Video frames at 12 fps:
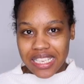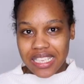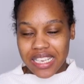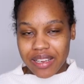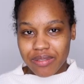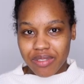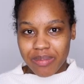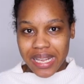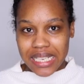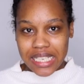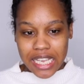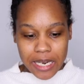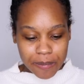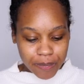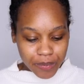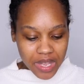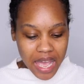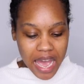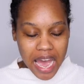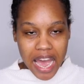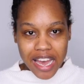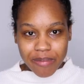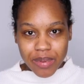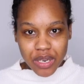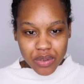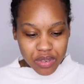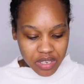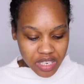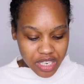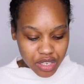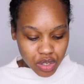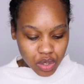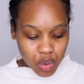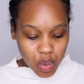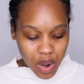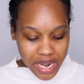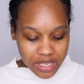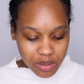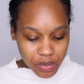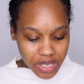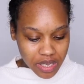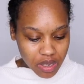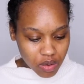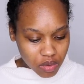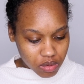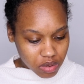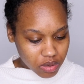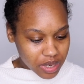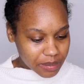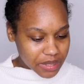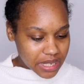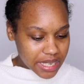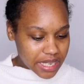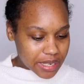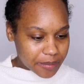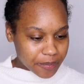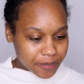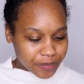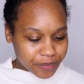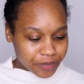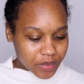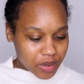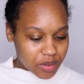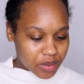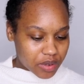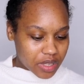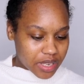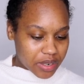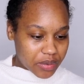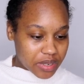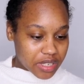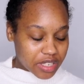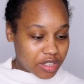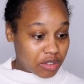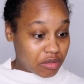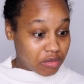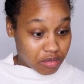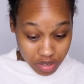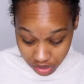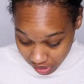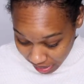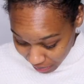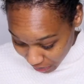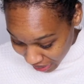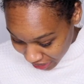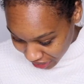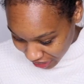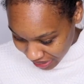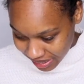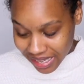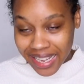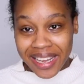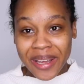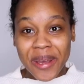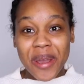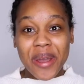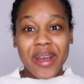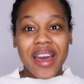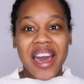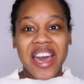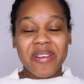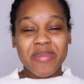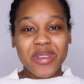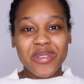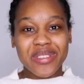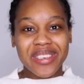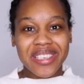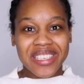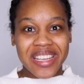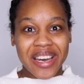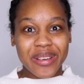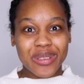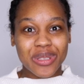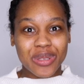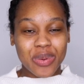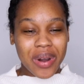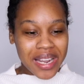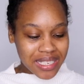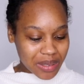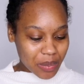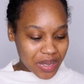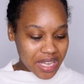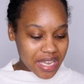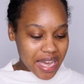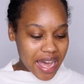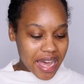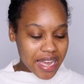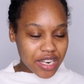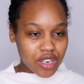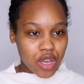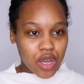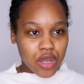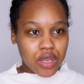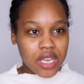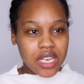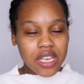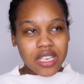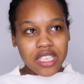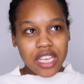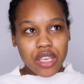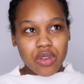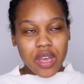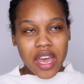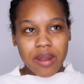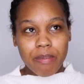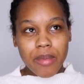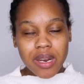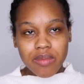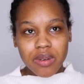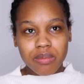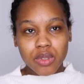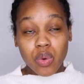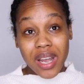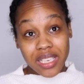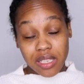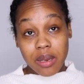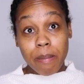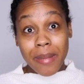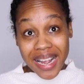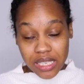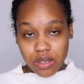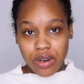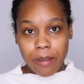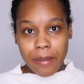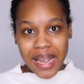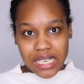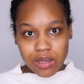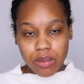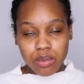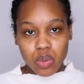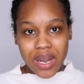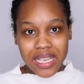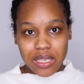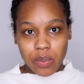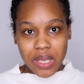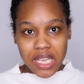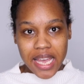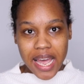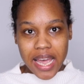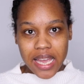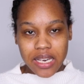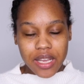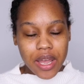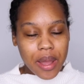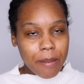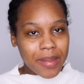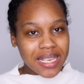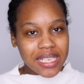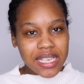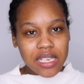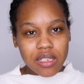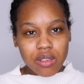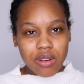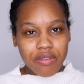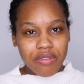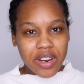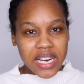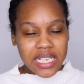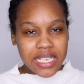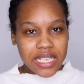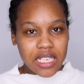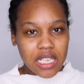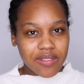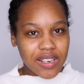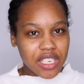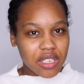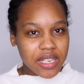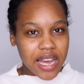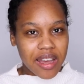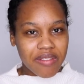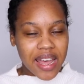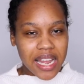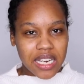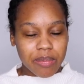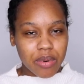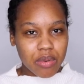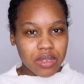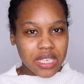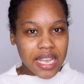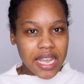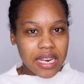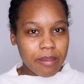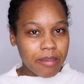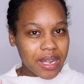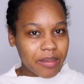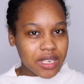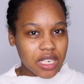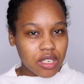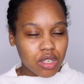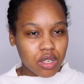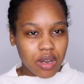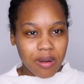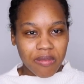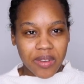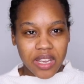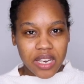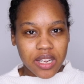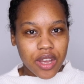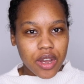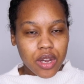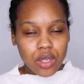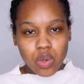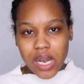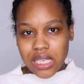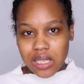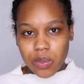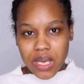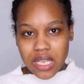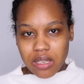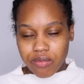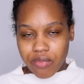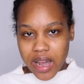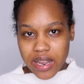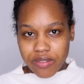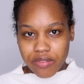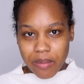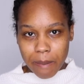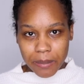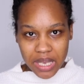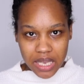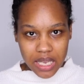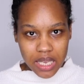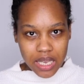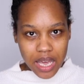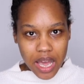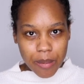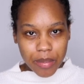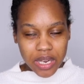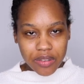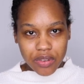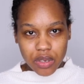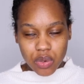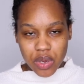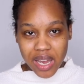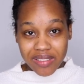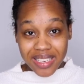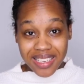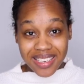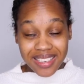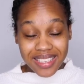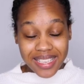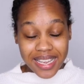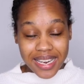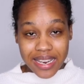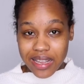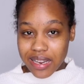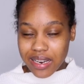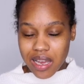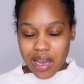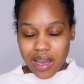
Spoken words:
in terms of my skin. I have been using this twice a week. Oh crap, it's leaking. That's a good thing I noticed, because it's gonna stain my white sheets. I have been using this now twice a week, and it does say you can minimum twice, the maximum twice a week, and my skin is not very sensitive. I just have acne prone skin and blemishes, so I figured twice a week is fine for me. But if you do have sensitive skin, then